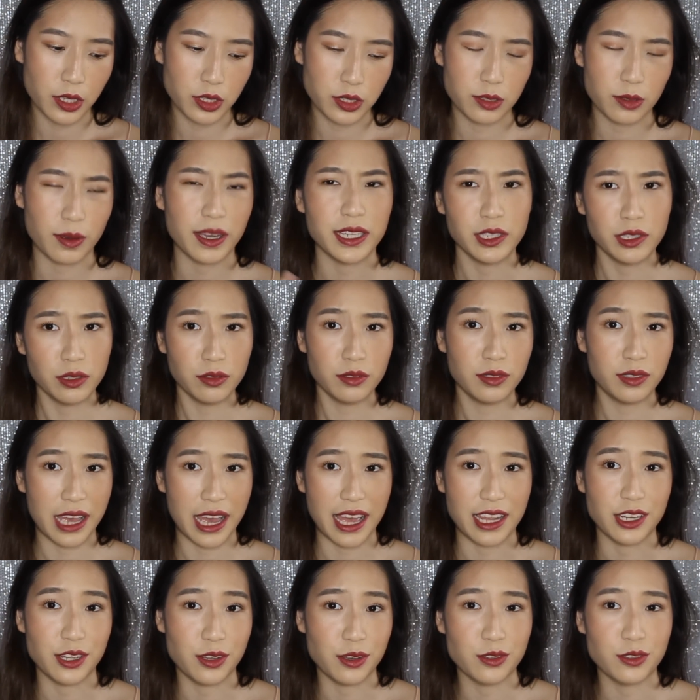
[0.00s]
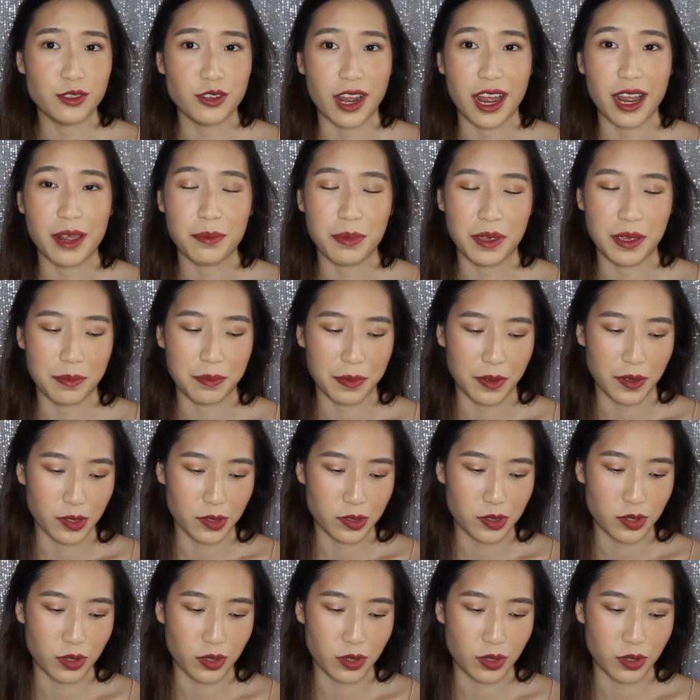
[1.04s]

so I do get you dry people.